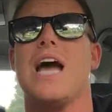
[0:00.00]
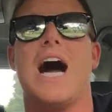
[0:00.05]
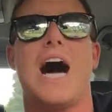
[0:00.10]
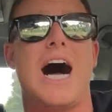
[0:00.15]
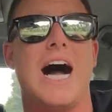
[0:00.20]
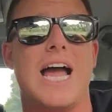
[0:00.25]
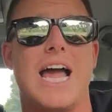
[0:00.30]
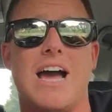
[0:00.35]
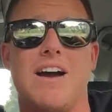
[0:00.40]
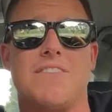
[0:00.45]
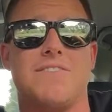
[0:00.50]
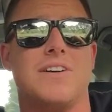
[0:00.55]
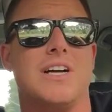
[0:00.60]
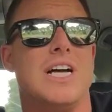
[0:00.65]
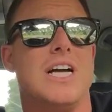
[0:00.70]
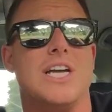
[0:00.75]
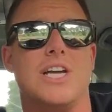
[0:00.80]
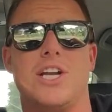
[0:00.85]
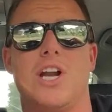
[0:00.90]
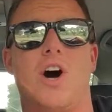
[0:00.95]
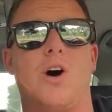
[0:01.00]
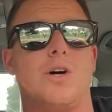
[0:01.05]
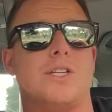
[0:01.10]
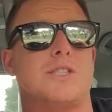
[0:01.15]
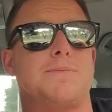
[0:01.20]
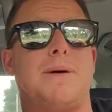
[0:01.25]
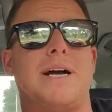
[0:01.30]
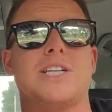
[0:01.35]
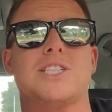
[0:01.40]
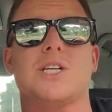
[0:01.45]
I have, you know,
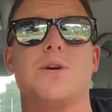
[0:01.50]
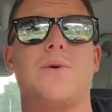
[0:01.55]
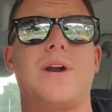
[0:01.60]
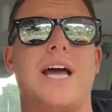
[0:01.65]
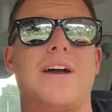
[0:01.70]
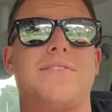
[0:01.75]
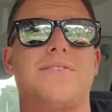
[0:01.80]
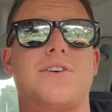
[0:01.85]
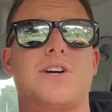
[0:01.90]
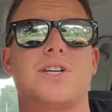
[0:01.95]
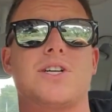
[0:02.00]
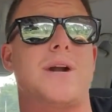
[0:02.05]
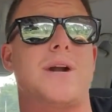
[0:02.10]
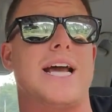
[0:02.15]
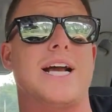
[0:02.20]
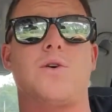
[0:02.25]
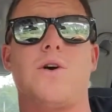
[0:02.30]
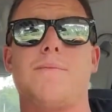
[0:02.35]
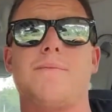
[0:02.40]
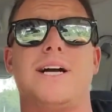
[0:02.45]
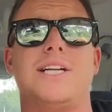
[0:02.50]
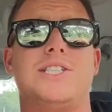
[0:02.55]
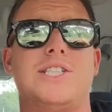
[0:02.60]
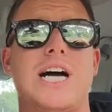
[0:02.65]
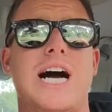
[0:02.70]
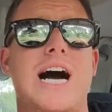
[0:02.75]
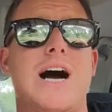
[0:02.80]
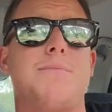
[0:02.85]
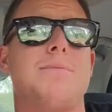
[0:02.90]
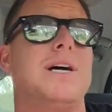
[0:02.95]
especially when I quit my
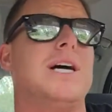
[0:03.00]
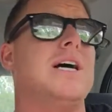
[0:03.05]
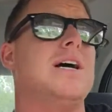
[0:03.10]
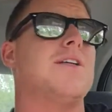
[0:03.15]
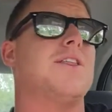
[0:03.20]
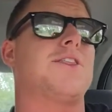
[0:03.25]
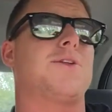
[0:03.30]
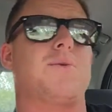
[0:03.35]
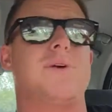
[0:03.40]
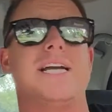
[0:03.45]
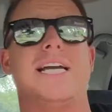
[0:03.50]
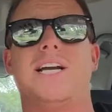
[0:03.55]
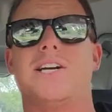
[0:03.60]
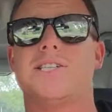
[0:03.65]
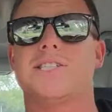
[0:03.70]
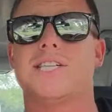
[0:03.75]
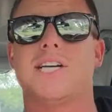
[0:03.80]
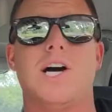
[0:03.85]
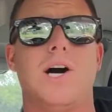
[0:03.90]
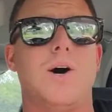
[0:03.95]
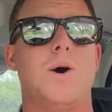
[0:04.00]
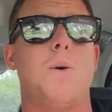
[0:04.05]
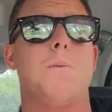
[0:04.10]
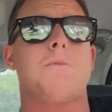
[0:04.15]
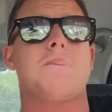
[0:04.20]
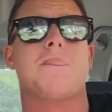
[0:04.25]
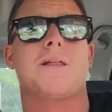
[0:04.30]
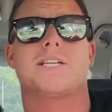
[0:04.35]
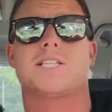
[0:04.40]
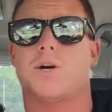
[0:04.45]
job 3 years ago
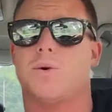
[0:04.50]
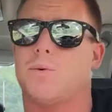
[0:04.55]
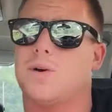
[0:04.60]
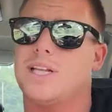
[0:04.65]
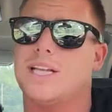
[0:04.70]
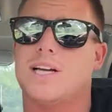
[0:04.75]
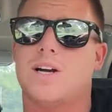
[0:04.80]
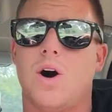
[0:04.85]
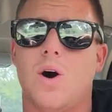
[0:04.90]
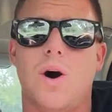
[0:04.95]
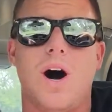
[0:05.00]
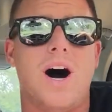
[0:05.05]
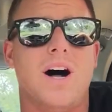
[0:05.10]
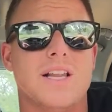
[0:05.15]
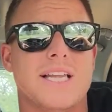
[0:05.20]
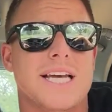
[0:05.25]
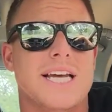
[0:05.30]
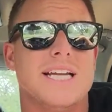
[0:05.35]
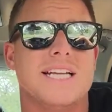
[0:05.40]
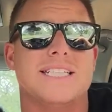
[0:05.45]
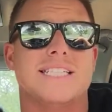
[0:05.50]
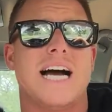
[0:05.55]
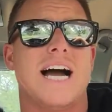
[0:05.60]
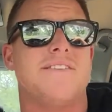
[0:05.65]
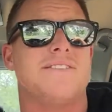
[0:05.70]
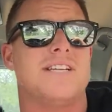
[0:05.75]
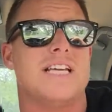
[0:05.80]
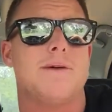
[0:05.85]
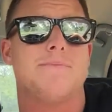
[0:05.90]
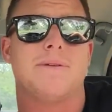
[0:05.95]
to really go all in and
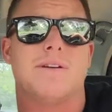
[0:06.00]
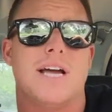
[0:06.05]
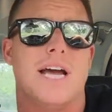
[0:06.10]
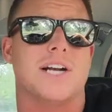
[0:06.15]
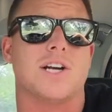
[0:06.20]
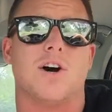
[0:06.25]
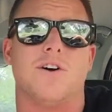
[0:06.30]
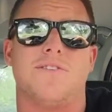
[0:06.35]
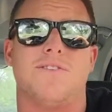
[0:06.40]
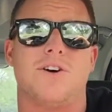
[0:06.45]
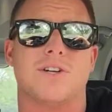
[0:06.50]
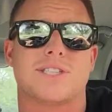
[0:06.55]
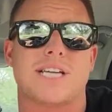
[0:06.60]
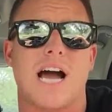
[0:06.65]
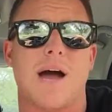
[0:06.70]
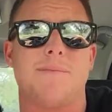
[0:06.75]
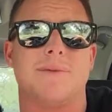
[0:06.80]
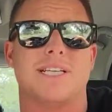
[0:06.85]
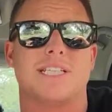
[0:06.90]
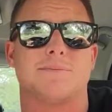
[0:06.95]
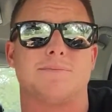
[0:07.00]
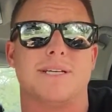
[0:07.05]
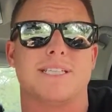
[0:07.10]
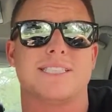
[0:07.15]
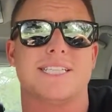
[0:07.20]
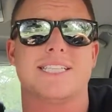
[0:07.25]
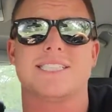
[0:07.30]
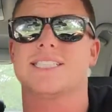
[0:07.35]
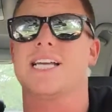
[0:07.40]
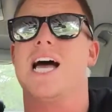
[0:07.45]
dive deep and go full time in this
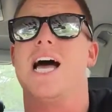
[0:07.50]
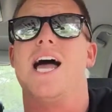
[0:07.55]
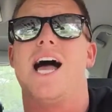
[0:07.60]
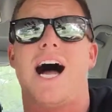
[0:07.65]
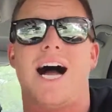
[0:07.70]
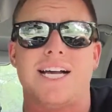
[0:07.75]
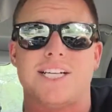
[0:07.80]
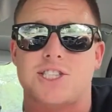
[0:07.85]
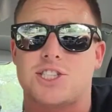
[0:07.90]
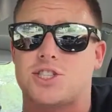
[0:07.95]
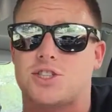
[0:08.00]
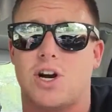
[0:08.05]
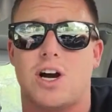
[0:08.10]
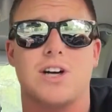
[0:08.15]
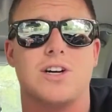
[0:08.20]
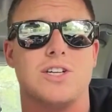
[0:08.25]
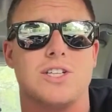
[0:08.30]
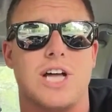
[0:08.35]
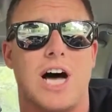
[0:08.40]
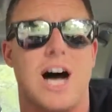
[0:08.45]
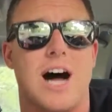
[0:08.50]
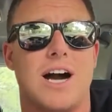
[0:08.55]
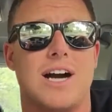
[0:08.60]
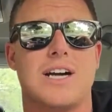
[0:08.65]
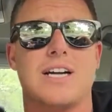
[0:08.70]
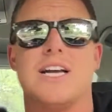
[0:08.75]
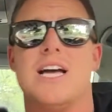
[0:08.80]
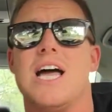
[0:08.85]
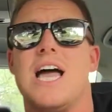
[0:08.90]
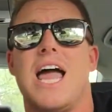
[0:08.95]
business, I struggled
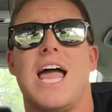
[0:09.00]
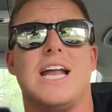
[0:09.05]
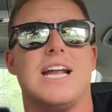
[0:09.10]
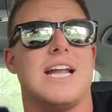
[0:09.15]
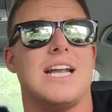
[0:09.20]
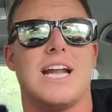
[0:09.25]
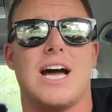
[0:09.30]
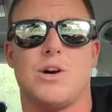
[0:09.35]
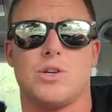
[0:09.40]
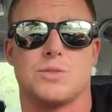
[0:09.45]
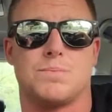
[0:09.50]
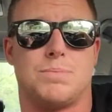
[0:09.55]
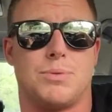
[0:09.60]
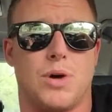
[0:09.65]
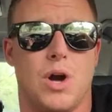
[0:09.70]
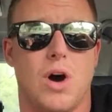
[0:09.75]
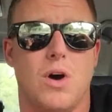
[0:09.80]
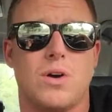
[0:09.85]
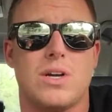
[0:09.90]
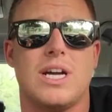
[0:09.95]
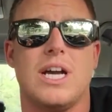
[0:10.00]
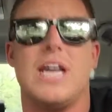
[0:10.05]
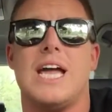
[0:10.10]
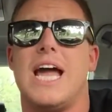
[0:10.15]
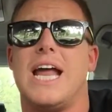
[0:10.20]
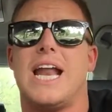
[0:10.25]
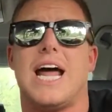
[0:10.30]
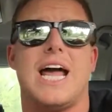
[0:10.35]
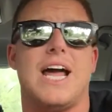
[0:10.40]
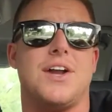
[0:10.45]
hard and I was broke
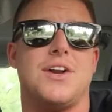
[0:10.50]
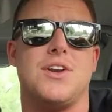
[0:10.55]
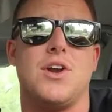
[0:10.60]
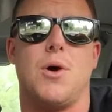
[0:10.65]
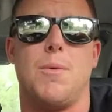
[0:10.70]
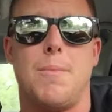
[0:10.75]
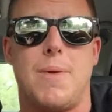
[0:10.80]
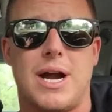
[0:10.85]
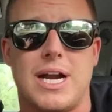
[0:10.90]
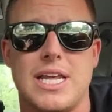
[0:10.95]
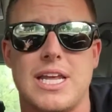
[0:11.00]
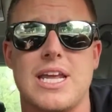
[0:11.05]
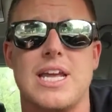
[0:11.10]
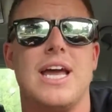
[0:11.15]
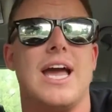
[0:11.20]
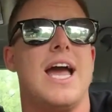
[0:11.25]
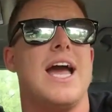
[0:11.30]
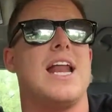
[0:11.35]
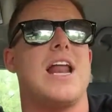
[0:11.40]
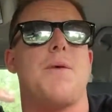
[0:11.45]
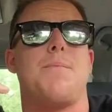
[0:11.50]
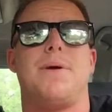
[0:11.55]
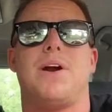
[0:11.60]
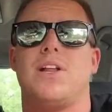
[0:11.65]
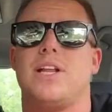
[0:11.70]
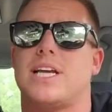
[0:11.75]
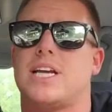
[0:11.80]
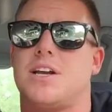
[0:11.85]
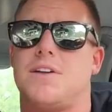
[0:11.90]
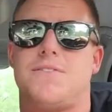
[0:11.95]
and I had no money and I
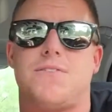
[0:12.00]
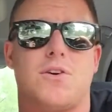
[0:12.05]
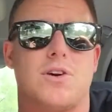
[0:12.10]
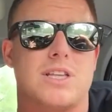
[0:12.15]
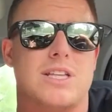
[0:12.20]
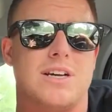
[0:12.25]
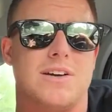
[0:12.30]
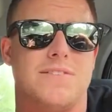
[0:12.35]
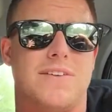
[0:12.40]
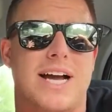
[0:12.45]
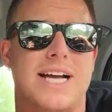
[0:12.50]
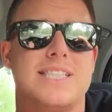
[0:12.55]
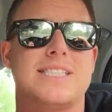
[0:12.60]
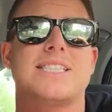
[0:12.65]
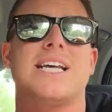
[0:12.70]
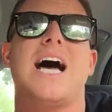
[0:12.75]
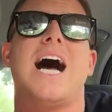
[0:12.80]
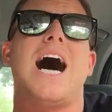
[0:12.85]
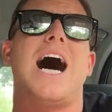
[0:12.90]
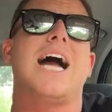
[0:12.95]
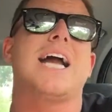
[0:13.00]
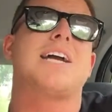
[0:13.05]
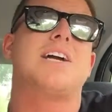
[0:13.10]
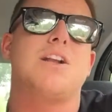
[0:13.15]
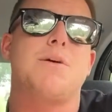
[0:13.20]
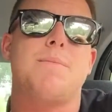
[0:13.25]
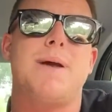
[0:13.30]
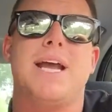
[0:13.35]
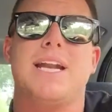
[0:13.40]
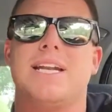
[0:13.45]
barely could afford the events. I
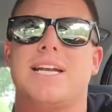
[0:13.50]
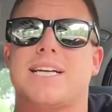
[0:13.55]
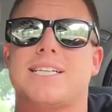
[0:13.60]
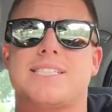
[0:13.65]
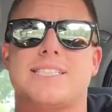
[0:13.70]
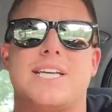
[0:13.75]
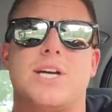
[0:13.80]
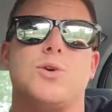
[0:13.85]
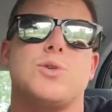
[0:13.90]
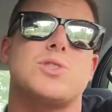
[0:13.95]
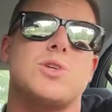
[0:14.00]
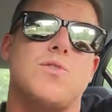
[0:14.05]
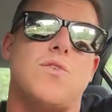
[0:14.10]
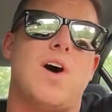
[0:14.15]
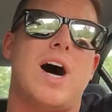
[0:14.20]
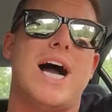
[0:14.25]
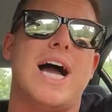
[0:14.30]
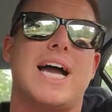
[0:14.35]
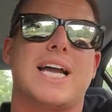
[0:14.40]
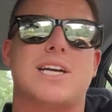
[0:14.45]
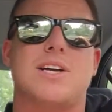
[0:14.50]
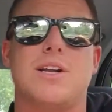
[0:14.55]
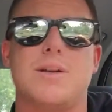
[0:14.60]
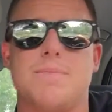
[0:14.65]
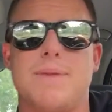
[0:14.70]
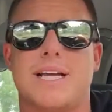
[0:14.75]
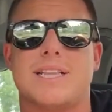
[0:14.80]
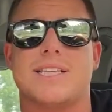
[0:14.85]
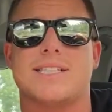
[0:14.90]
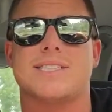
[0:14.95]
could have made an excuse of why I
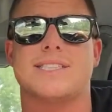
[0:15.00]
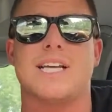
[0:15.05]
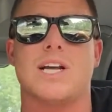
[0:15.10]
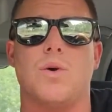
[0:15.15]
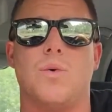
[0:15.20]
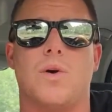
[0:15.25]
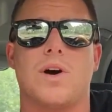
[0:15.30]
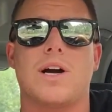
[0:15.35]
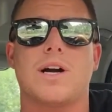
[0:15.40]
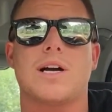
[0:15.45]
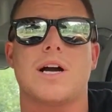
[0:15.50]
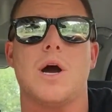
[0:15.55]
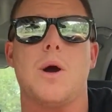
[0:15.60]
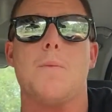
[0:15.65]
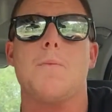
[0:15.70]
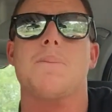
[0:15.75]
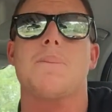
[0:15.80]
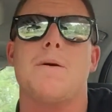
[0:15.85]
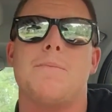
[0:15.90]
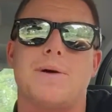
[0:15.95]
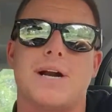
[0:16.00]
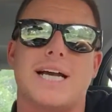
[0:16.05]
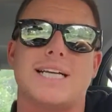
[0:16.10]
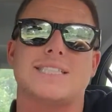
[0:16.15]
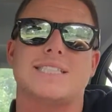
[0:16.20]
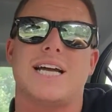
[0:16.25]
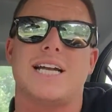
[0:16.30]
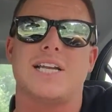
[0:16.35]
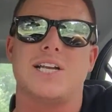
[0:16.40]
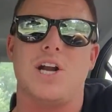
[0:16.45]
couldn't make this thing work, but I
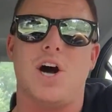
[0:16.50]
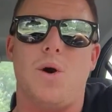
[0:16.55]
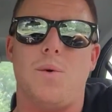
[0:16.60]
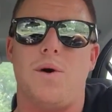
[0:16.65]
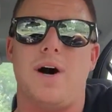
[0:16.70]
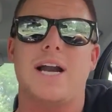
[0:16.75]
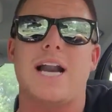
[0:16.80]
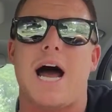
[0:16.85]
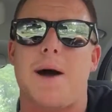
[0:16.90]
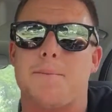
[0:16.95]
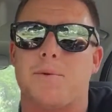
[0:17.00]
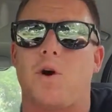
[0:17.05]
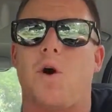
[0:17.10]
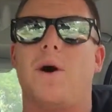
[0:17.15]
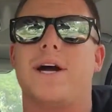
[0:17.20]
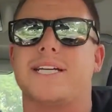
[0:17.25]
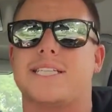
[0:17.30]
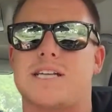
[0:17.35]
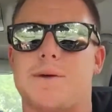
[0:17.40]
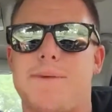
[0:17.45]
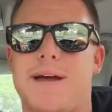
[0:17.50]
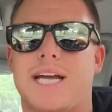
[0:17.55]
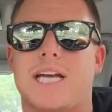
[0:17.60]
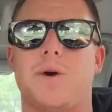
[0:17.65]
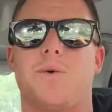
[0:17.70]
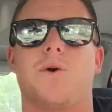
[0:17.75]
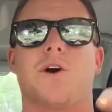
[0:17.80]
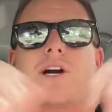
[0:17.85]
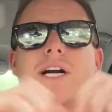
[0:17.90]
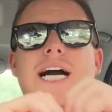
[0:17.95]
said, you know what? I'm going to make
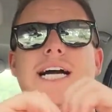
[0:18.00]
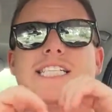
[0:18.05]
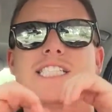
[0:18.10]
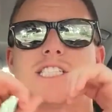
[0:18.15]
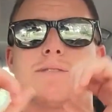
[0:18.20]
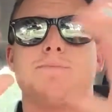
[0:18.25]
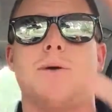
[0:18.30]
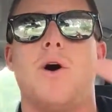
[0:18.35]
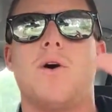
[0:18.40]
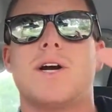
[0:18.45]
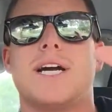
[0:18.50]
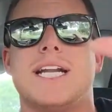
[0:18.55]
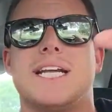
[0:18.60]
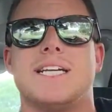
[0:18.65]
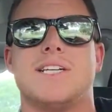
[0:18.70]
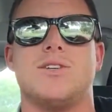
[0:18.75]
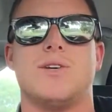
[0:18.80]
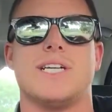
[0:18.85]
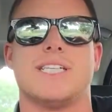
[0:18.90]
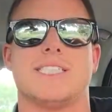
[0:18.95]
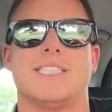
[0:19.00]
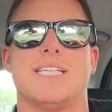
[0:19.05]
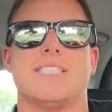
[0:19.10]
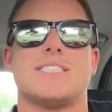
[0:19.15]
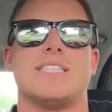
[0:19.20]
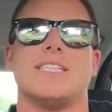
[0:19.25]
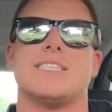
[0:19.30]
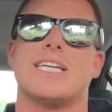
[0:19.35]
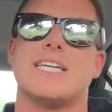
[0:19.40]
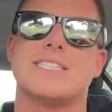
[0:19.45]
it work. I spoke it into
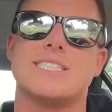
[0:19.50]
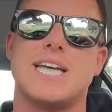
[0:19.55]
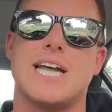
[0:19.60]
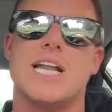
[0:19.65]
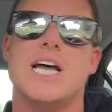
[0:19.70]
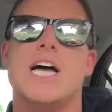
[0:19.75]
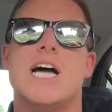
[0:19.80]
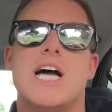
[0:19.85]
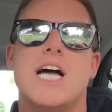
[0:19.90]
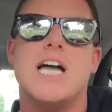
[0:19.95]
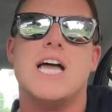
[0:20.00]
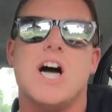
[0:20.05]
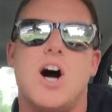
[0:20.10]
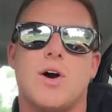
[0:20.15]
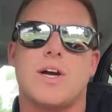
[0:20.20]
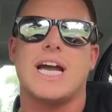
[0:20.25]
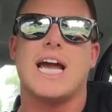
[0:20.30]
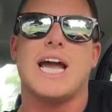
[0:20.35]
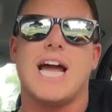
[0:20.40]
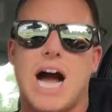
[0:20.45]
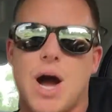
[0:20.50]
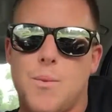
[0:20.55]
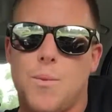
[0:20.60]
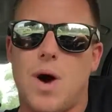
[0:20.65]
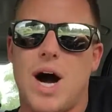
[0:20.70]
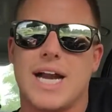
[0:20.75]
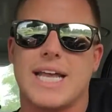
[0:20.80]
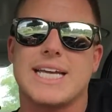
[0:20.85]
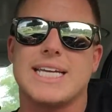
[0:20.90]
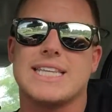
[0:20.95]
existence. I said, okay, I
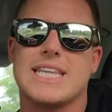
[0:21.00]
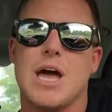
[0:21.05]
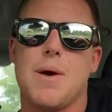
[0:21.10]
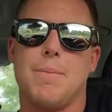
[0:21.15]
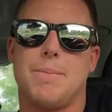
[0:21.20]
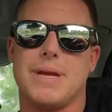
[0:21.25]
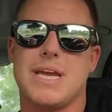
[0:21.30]
want to get that